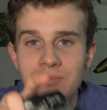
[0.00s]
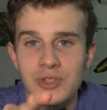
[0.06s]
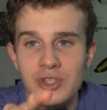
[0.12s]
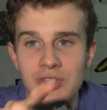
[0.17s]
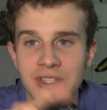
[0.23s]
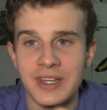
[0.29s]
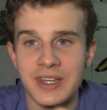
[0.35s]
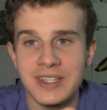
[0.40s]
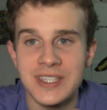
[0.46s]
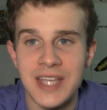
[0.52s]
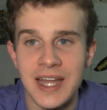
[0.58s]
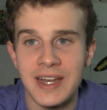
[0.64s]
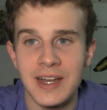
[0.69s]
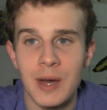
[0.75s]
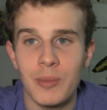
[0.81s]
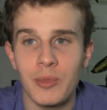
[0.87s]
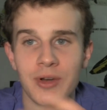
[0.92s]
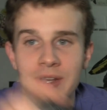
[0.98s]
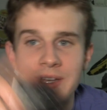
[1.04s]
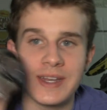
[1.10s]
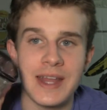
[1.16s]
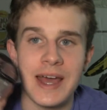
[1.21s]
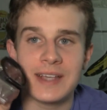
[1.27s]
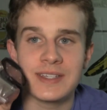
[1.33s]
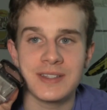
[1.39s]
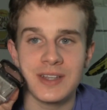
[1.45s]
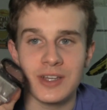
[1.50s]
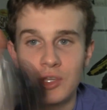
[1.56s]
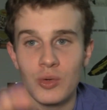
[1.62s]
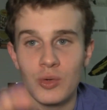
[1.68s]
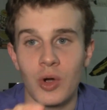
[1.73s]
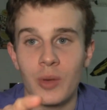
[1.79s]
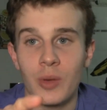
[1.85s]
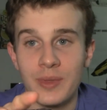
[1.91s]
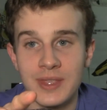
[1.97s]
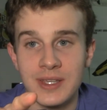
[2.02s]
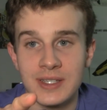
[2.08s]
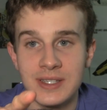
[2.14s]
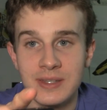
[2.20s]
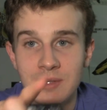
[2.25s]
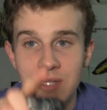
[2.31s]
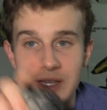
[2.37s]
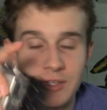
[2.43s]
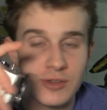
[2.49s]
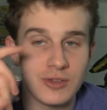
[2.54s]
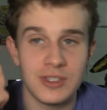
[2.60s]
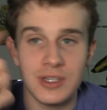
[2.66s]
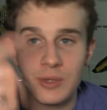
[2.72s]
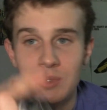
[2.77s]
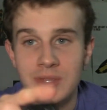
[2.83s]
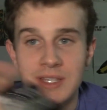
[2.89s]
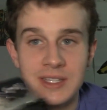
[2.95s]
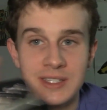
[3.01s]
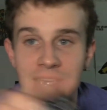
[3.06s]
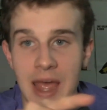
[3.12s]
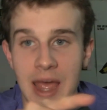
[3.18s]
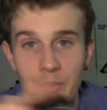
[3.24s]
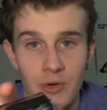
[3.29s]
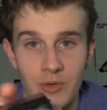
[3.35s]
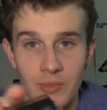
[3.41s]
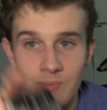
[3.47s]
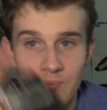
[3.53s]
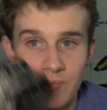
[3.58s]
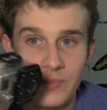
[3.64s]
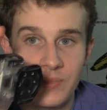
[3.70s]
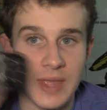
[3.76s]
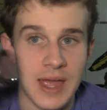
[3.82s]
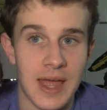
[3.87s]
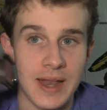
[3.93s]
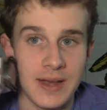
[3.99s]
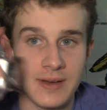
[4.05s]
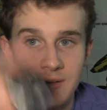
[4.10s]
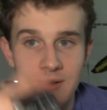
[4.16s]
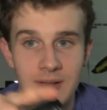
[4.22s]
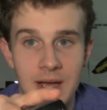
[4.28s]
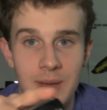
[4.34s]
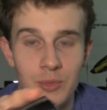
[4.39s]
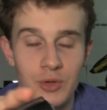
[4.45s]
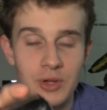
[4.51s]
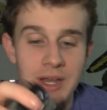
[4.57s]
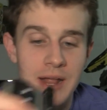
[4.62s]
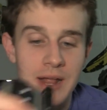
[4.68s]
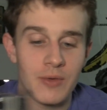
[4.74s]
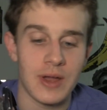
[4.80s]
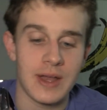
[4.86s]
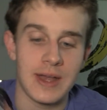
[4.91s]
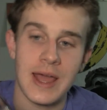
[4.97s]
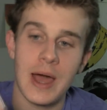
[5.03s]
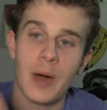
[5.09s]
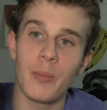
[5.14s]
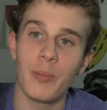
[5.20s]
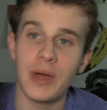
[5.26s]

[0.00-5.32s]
just like set it up on a desk like you are with this, like you see with this camera that I'm looking at right now.